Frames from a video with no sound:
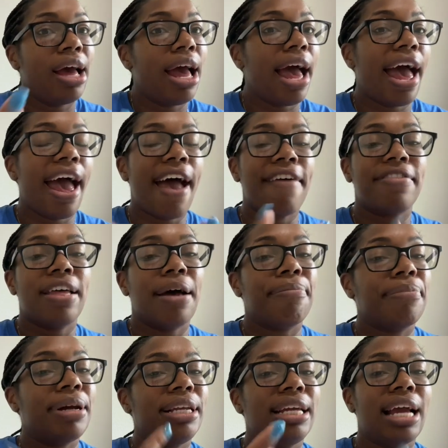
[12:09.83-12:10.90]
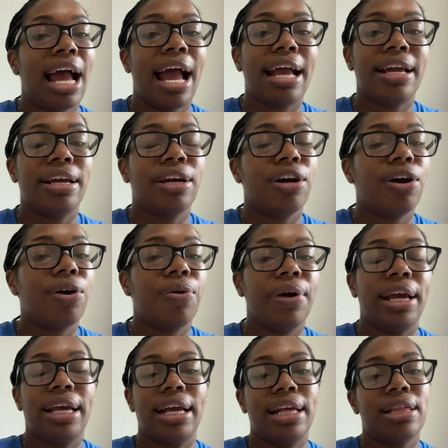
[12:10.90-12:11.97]
I have that money. I can go
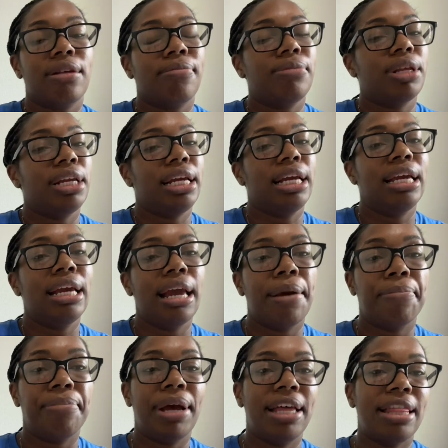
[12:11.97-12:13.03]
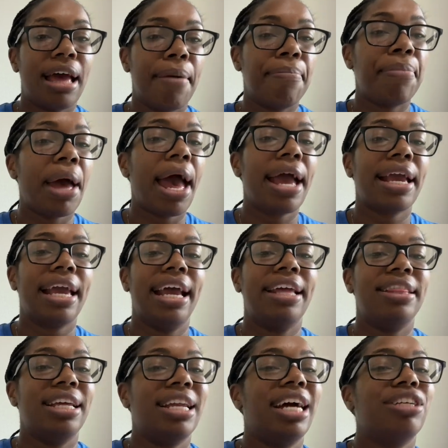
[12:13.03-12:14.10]
and get something to eat and pay that back.
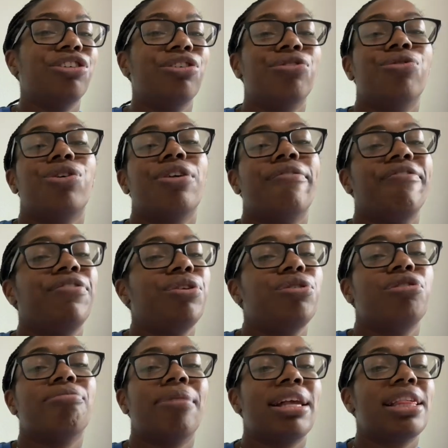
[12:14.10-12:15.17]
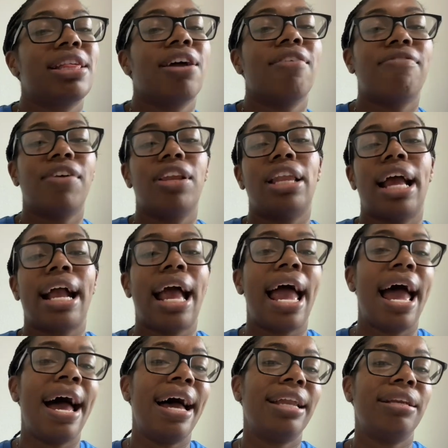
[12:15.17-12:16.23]
And then I don't confuse myself on like I
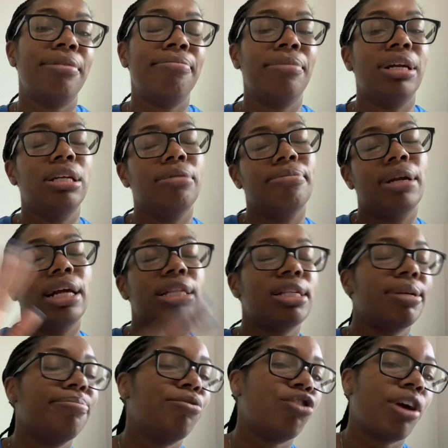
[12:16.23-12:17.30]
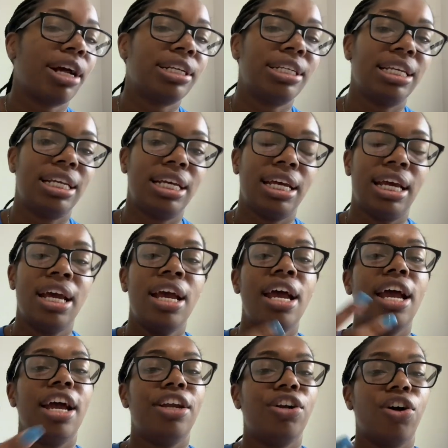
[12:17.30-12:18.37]
added money, but I subtracted it
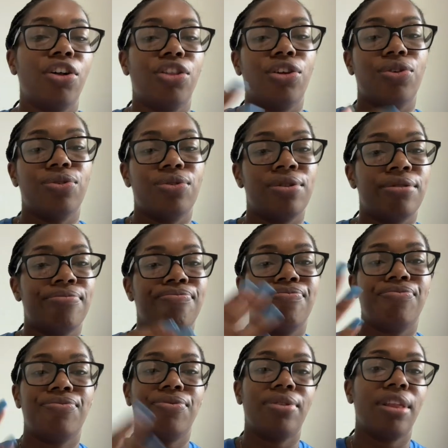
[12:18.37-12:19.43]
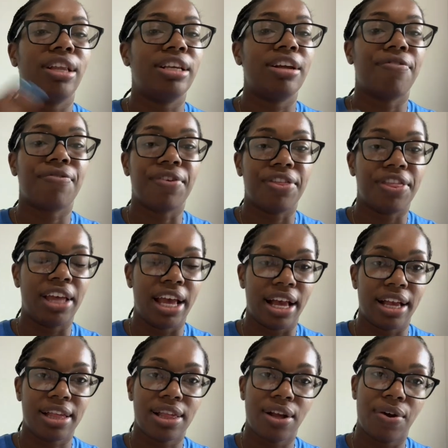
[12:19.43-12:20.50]
and all those different
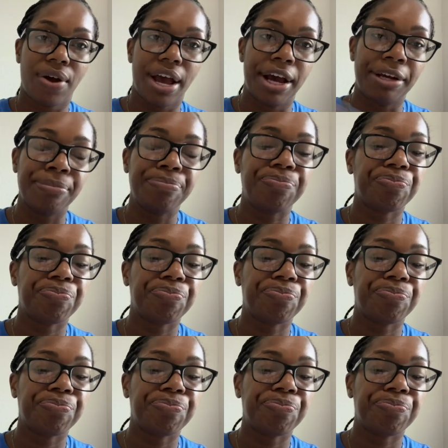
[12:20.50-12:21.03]
things, okay?